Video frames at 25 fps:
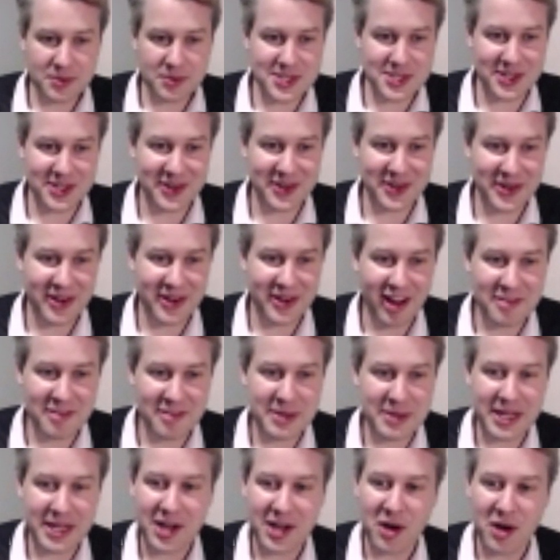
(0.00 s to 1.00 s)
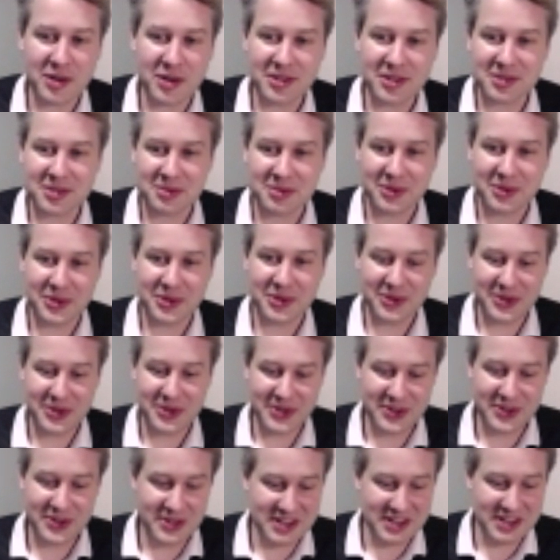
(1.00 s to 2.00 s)
So I've been going
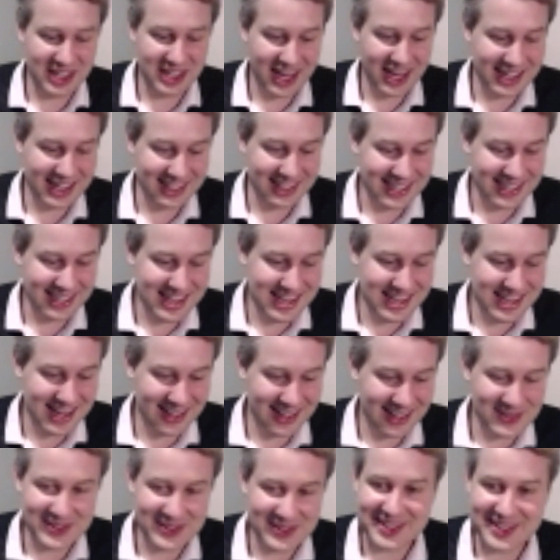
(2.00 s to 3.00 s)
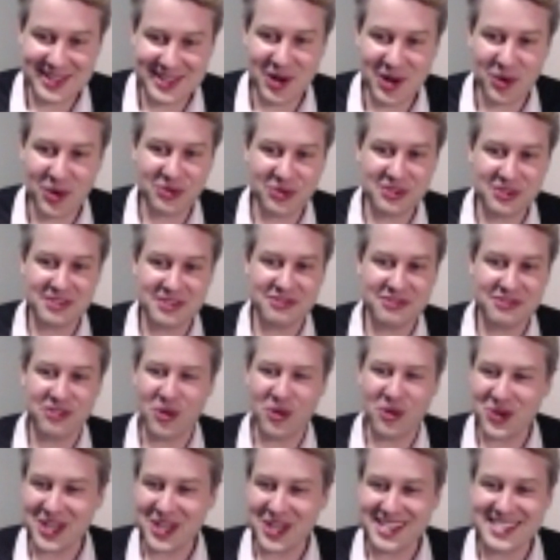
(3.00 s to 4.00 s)
through lately a lot of the old
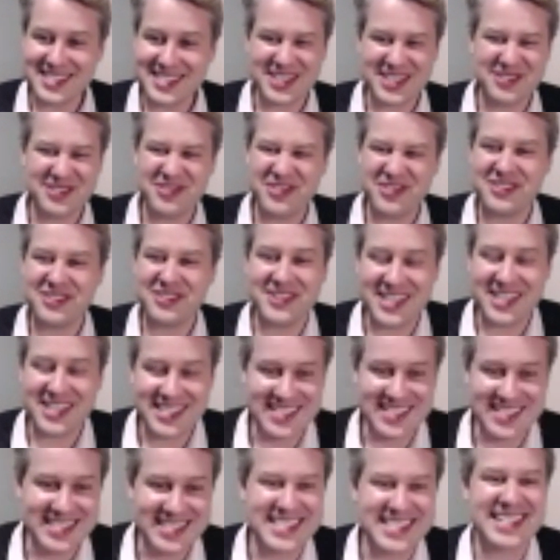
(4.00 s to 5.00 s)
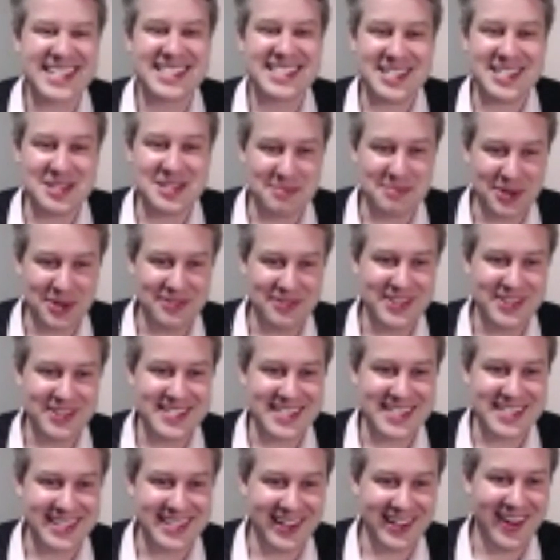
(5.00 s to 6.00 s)
forties and fifties and sixties
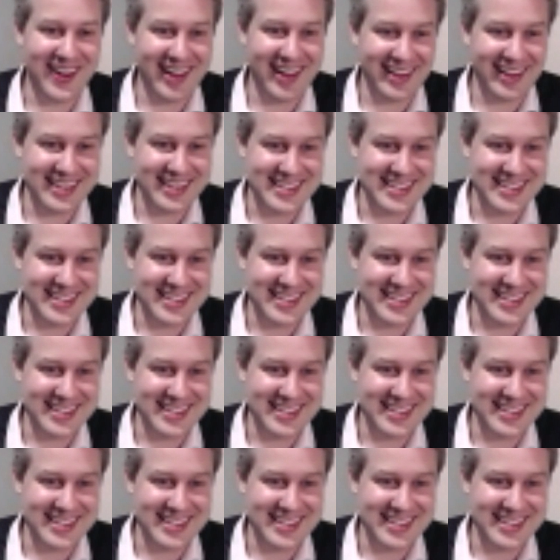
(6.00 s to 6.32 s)
movies and the like.